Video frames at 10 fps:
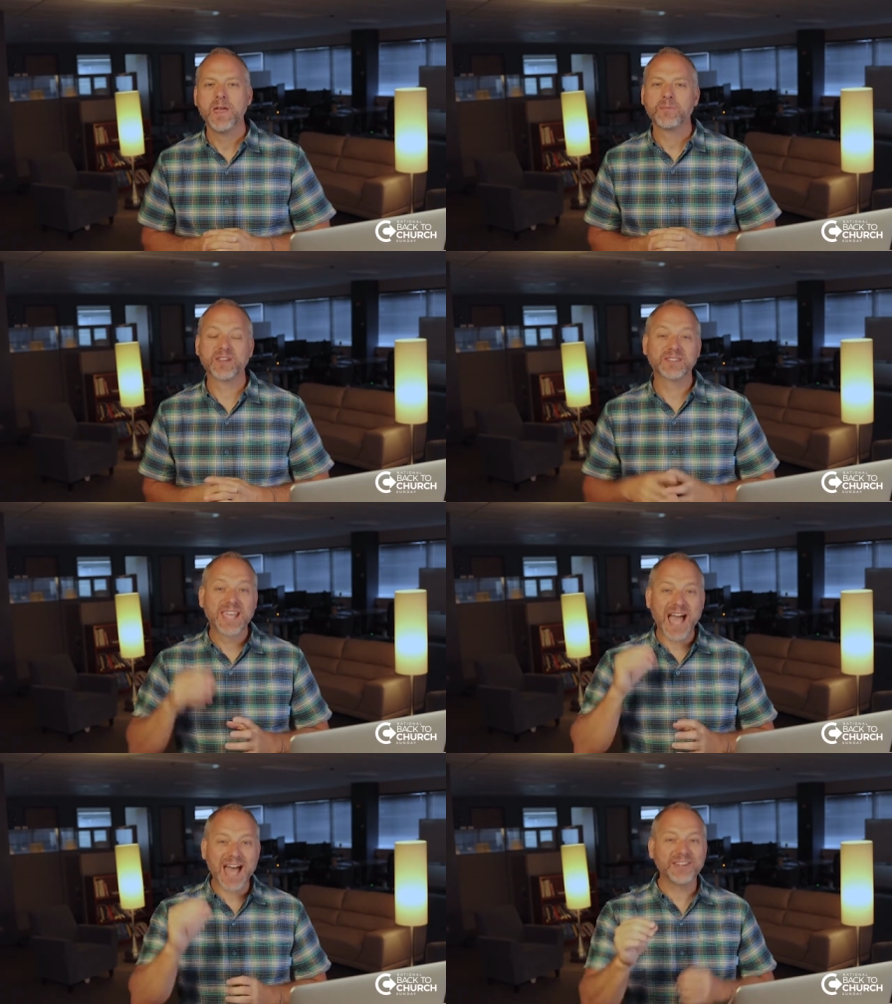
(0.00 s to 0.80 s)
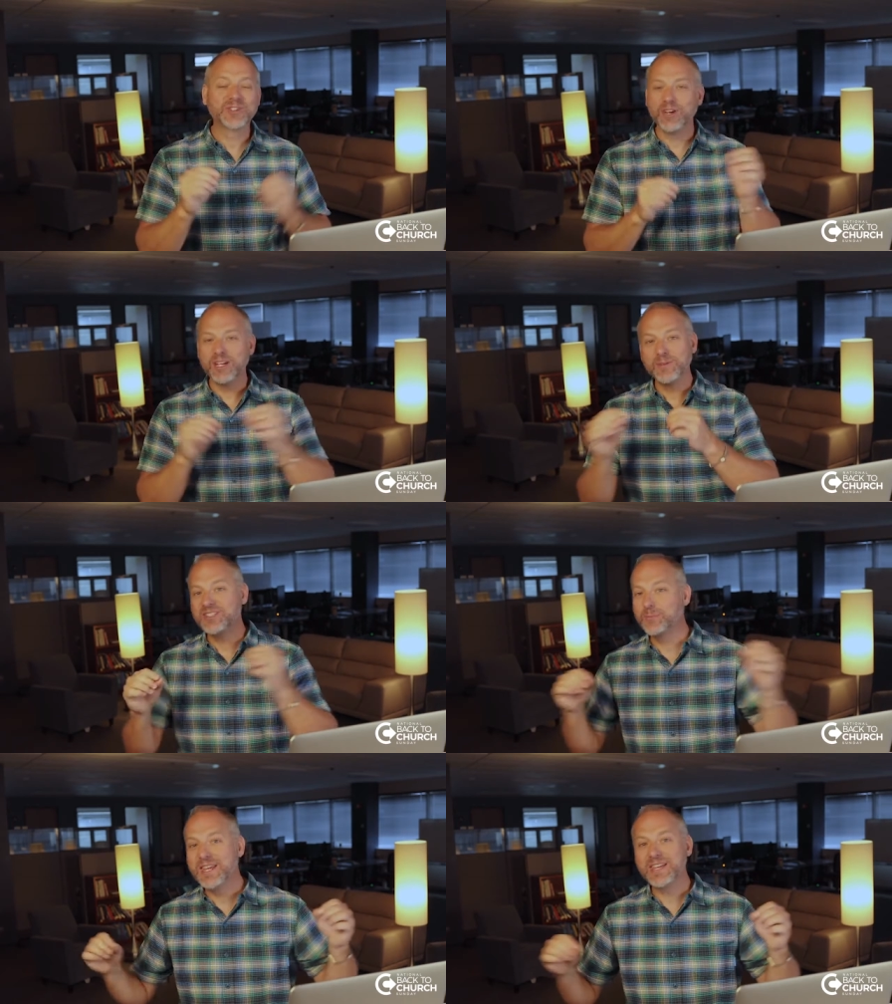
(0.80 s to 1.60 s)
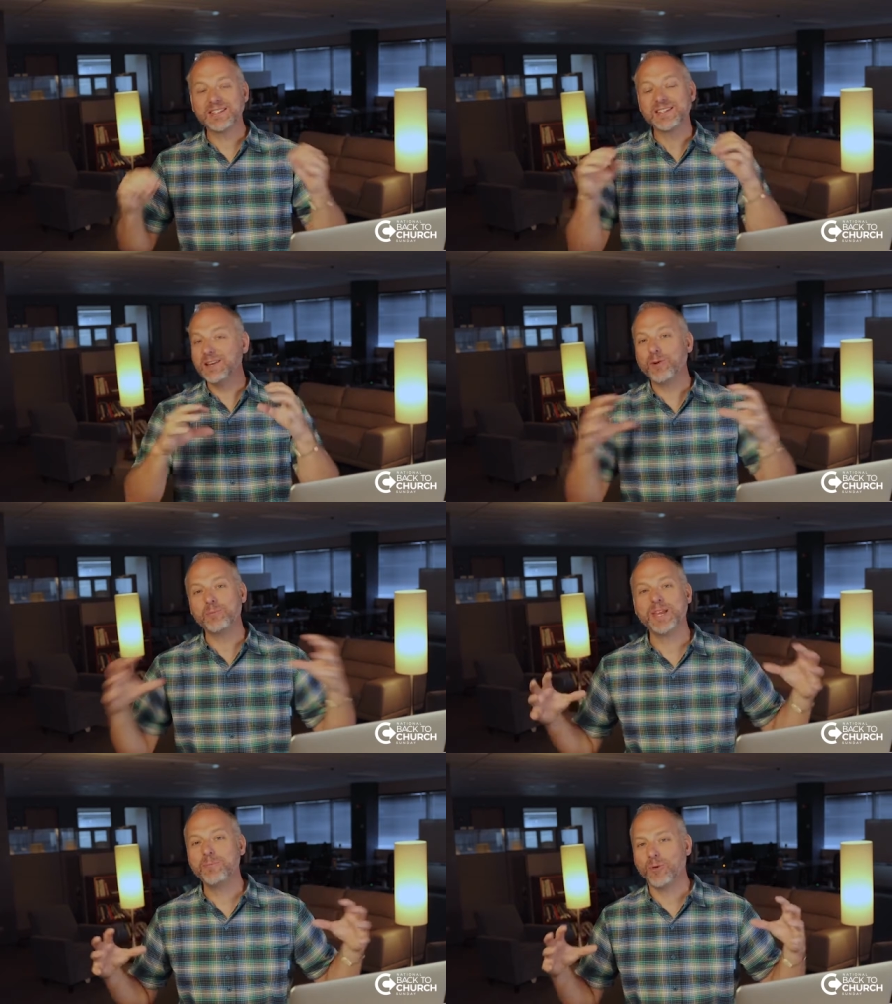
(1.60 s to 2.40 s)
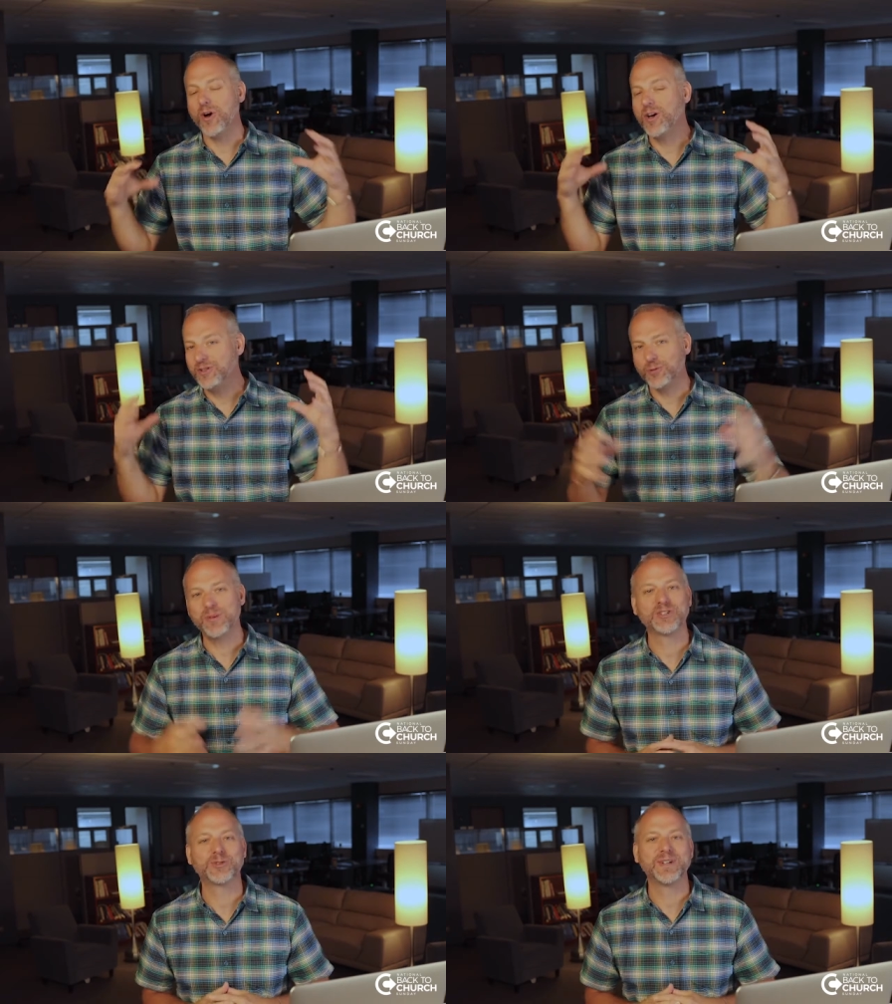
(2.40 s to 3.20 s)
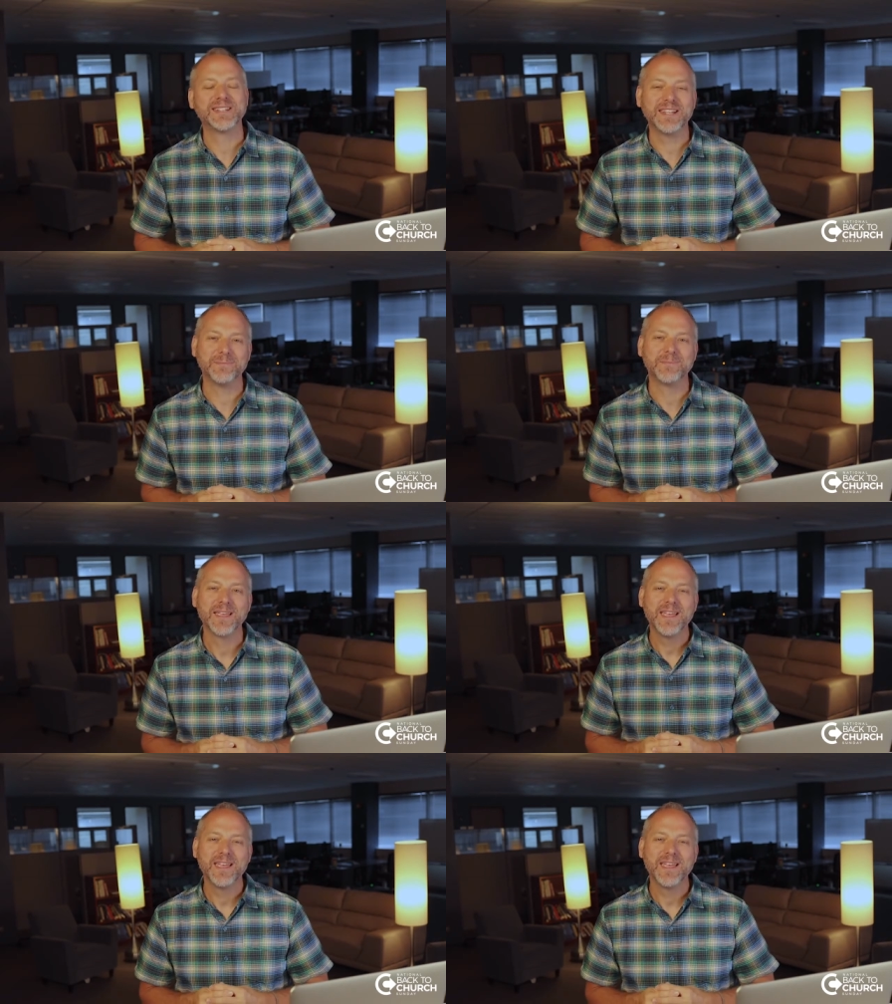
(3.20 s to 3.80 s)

Because God is going to be speaking to different people on your ministry team,